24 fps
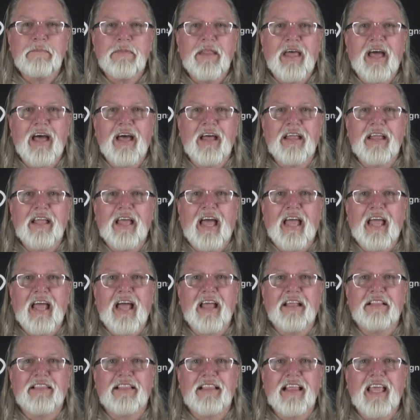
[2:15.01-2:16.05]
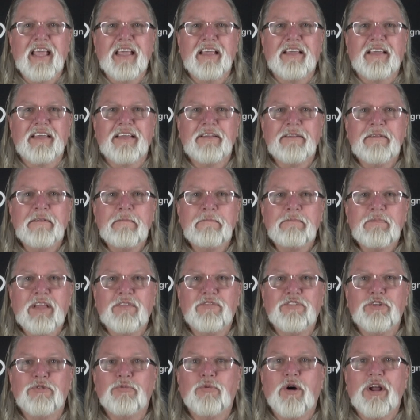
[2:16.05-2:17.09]
I think
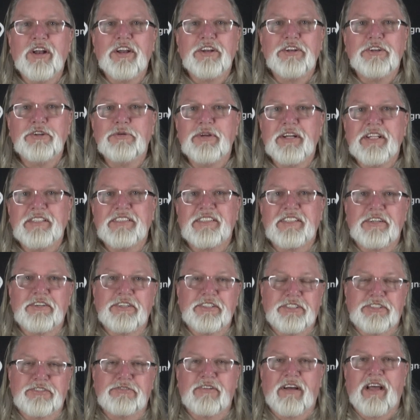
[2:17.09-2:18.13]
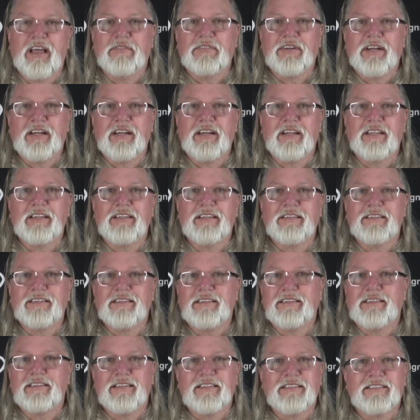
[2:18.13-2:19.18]
if you're wanting to do any serious driving in it,
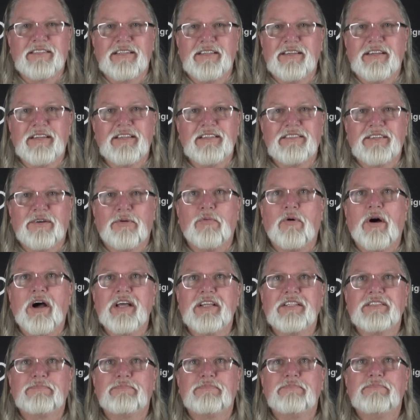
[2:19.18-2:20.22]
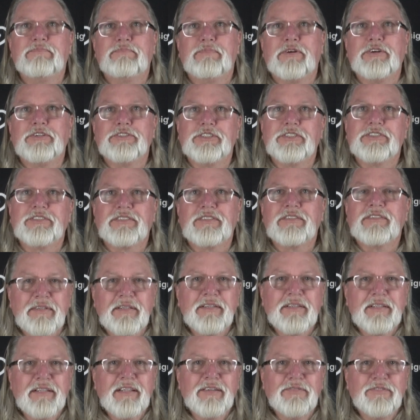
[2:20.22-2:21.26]
it's a wise purchase.
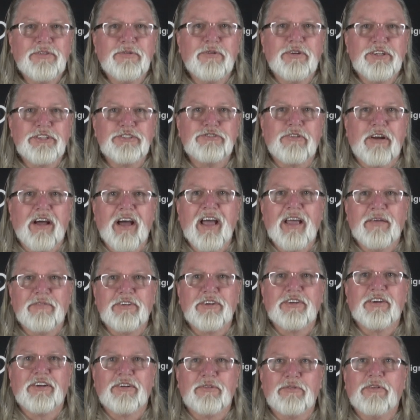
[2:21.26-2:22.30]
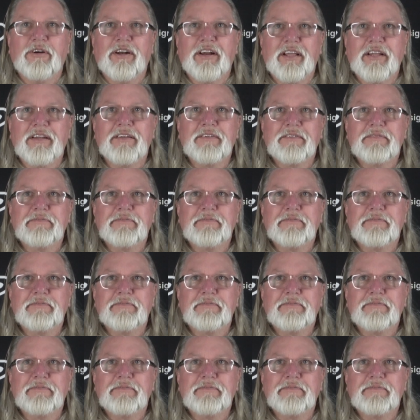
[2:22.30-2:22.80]
If you want to drive, you're going to want it.